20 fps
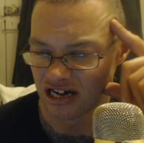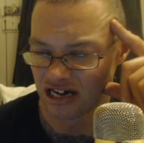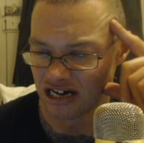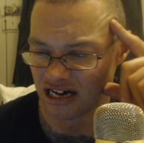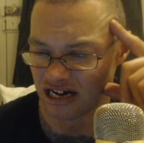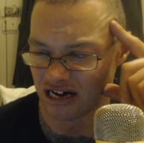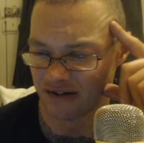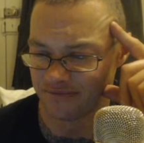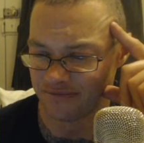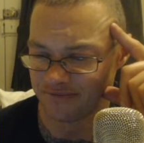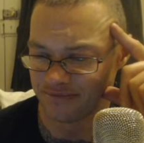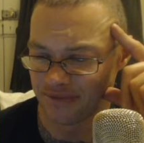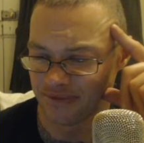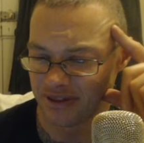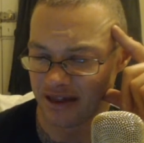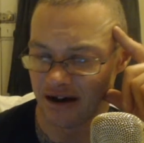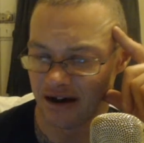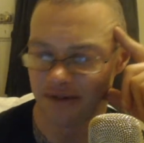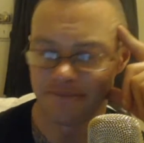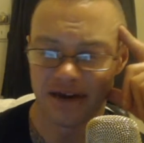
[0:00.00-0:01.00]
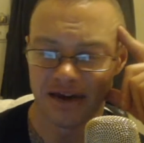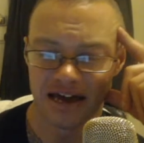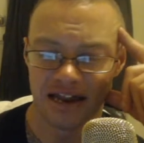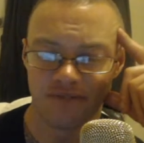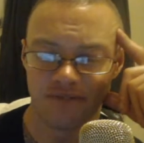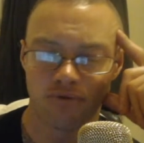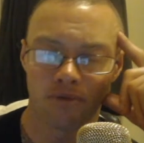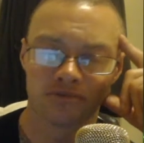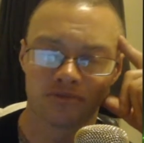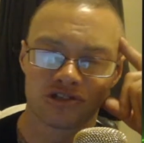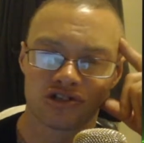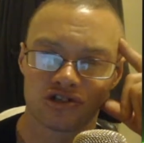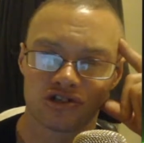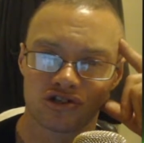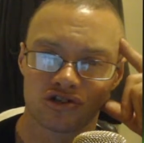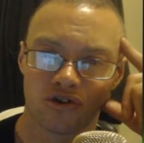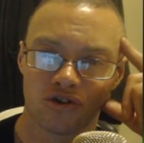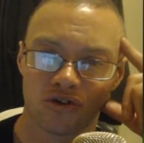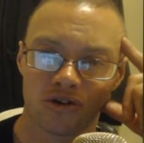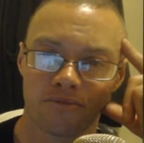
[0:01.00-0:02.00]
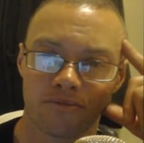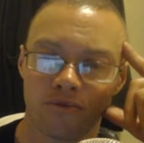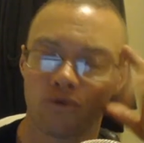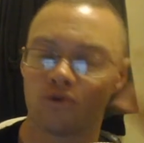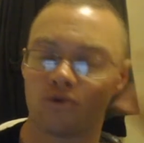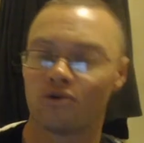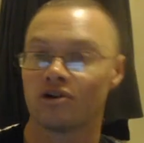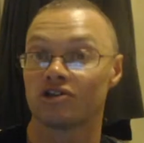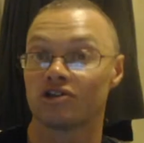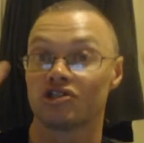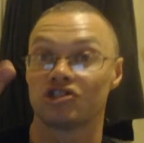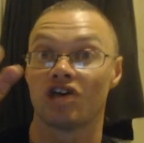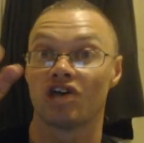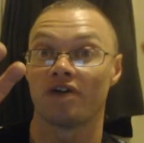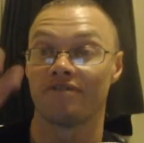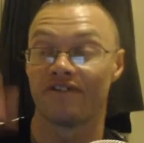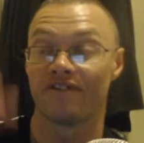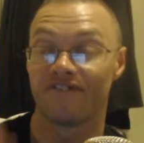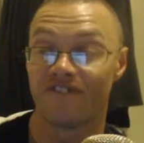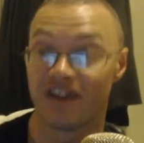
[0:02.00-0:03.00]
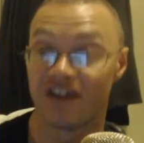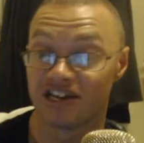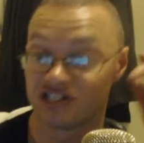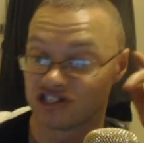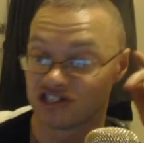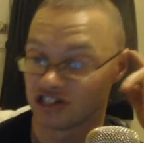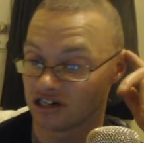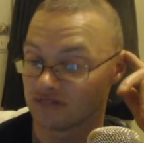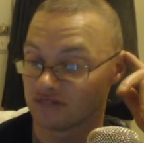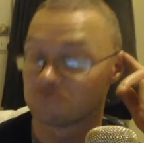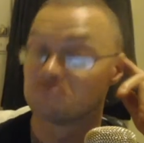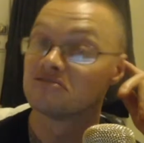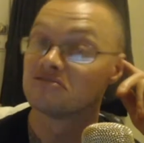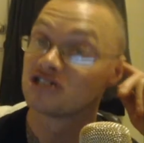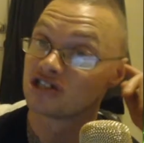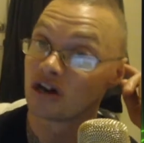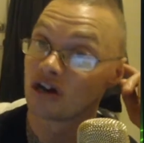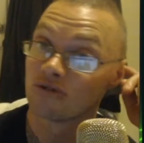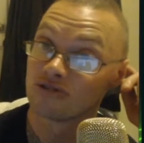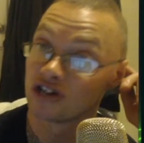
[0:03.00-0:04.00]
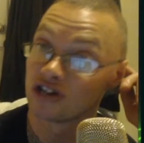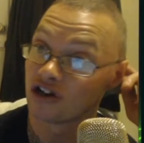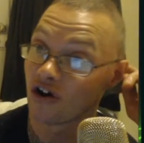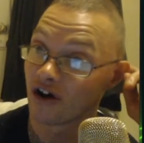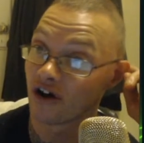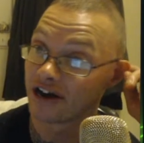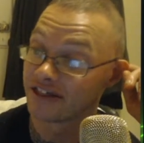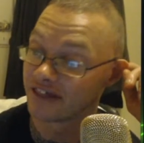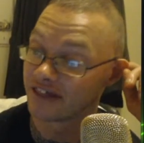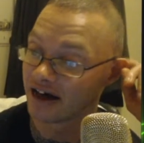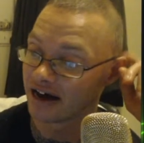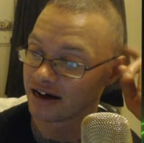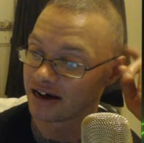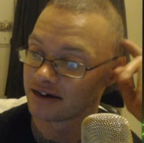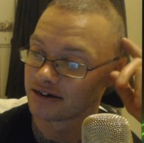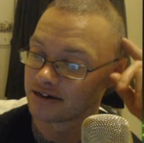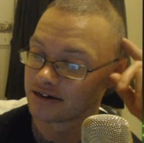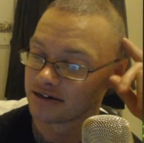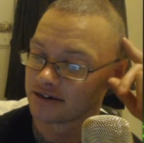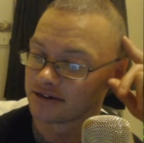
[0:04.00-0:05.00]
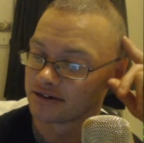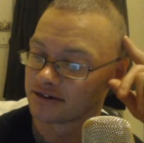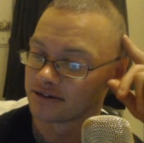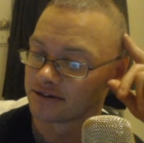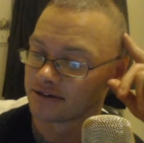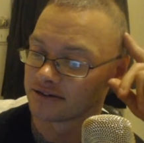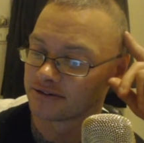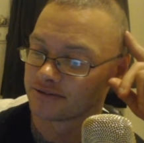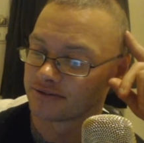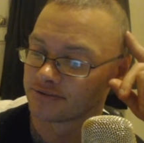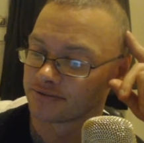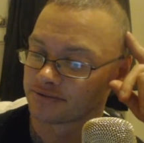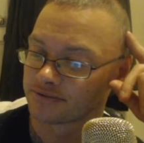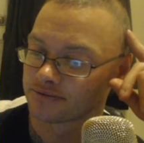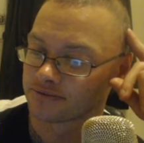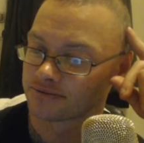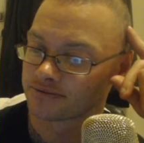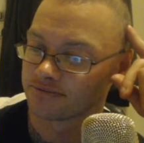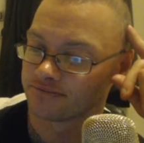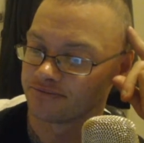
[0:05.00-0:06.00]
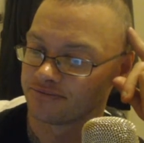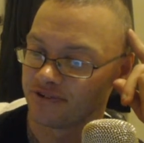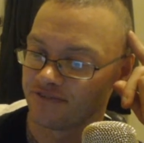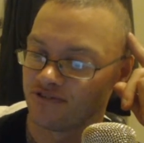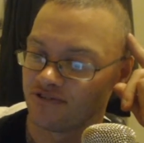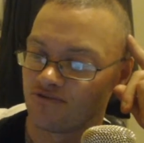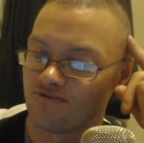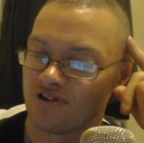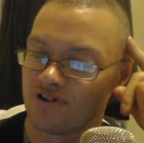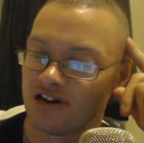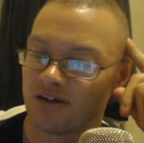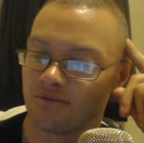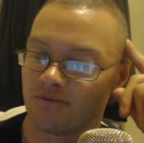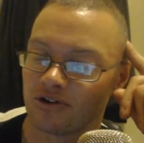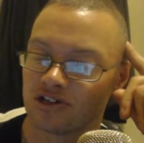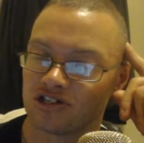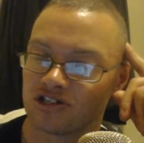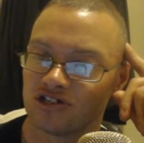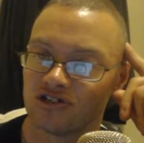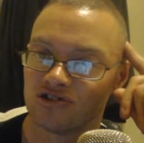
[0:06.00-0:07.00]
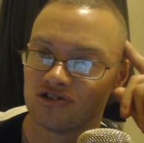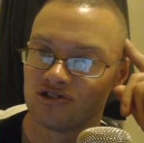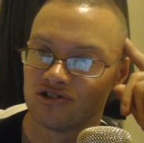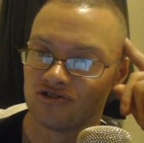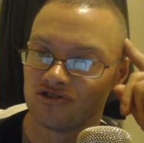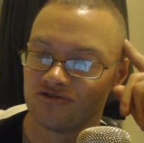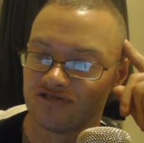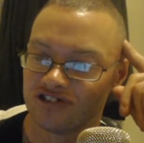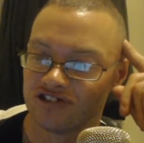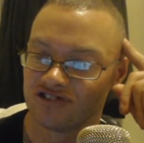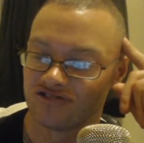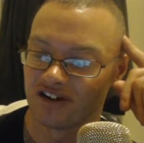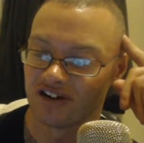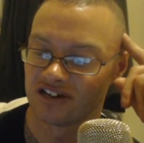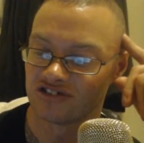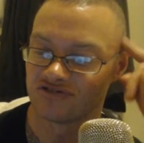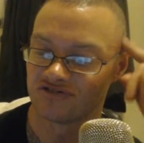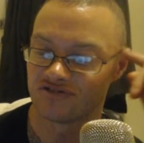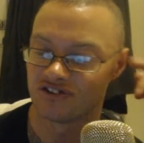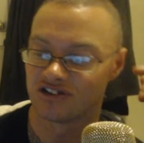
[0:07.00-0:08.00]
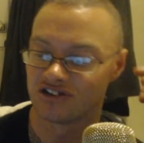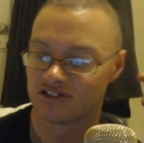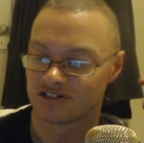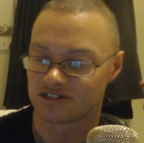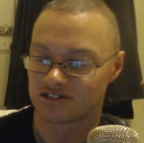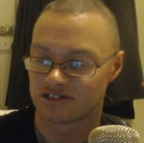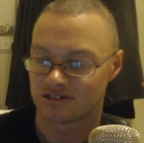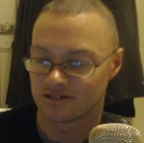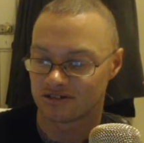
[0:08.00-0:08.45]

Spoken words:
Now, admittedly, Robertson's got the more tougher fixture. There's no denying that. But if you really wanted to do 2 free transfers,